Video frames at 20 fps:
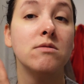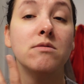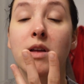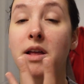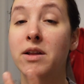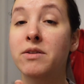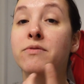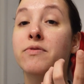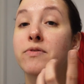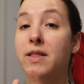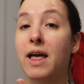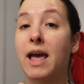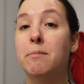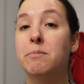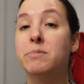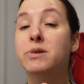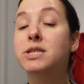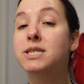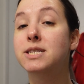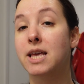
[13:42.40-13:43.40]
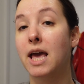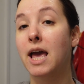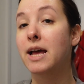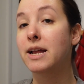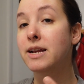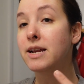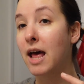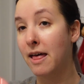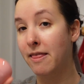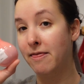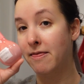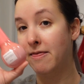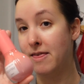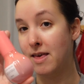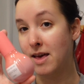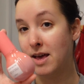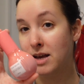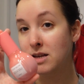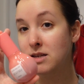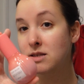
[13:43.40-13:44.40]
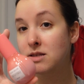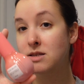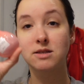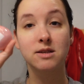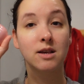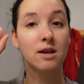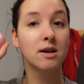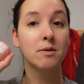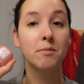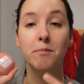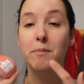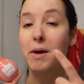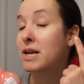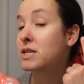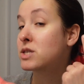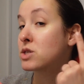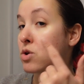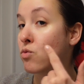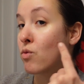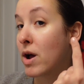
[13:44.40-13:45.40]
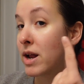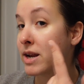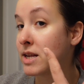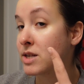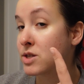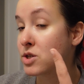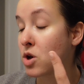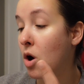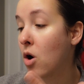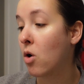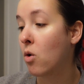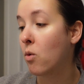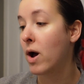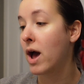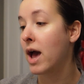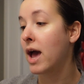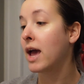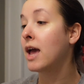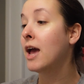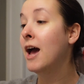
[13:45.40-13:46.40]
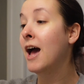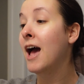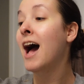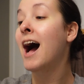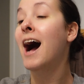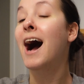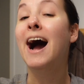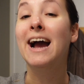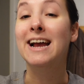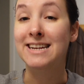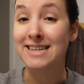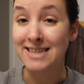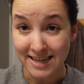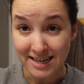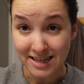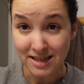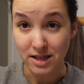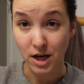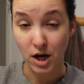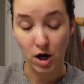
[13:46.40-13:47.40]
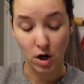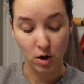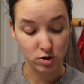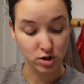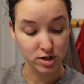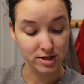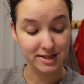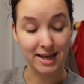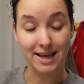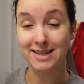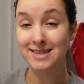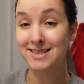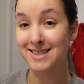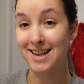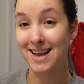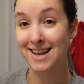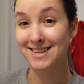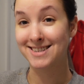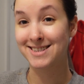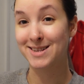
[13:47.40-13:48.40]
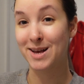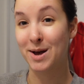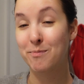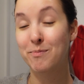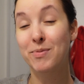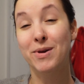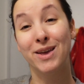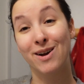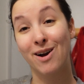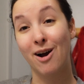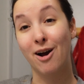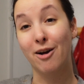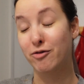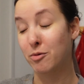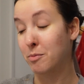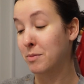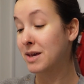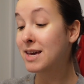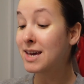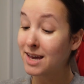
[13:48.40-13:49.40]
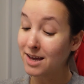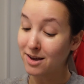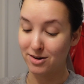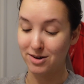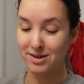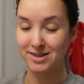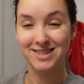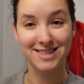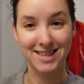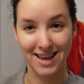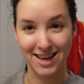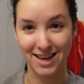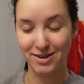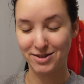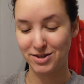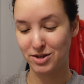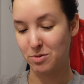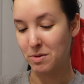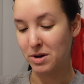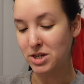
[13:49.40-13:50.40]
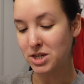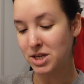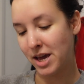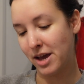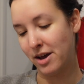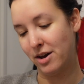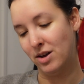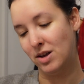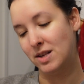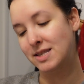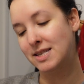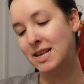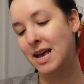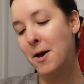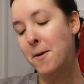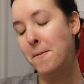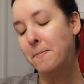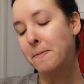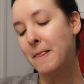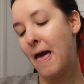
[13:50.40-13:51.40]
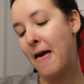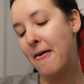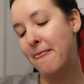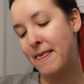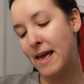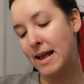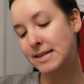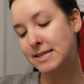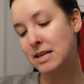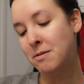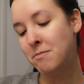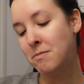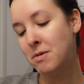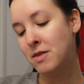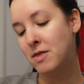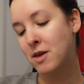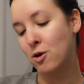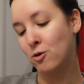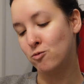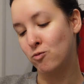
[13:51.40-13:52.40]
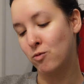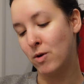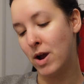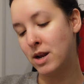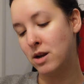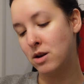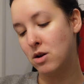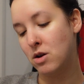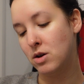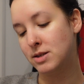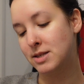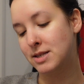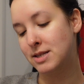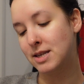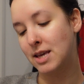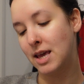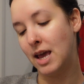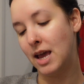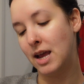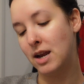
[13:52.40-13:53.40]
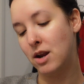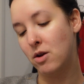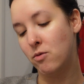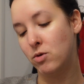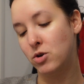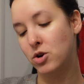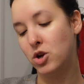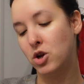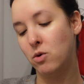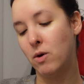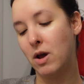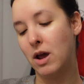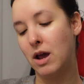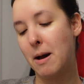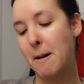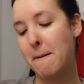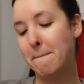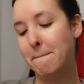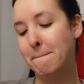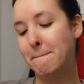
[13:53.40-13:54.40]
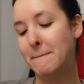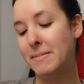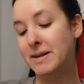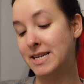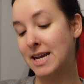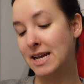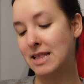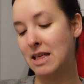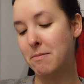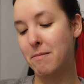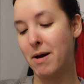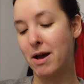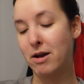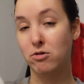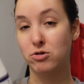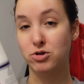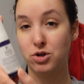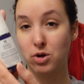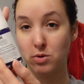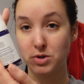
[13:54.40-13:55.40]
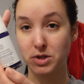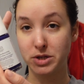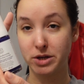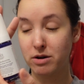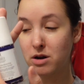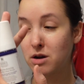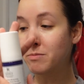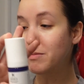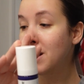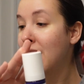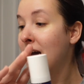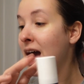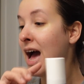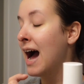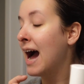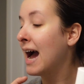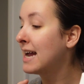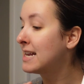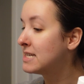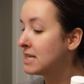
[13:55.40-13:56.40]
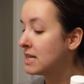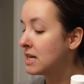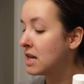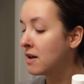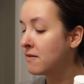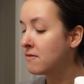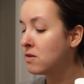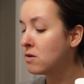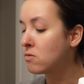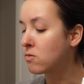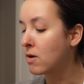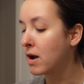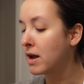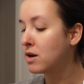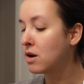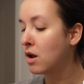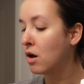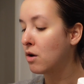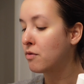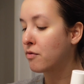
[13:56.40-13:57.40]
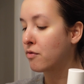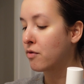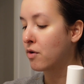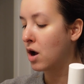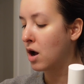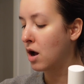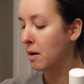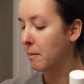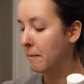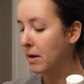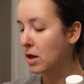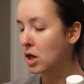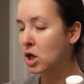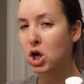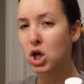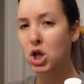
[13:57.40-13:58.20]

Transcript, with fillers: inflamed skin, and this makes the redness go away. I did, though, just get sent some PR from Kiehl's. Thank you so much, Kiehl's. And they sent me their Retinol Skin Renewing Daily Microdose Serum. I did have the retinol from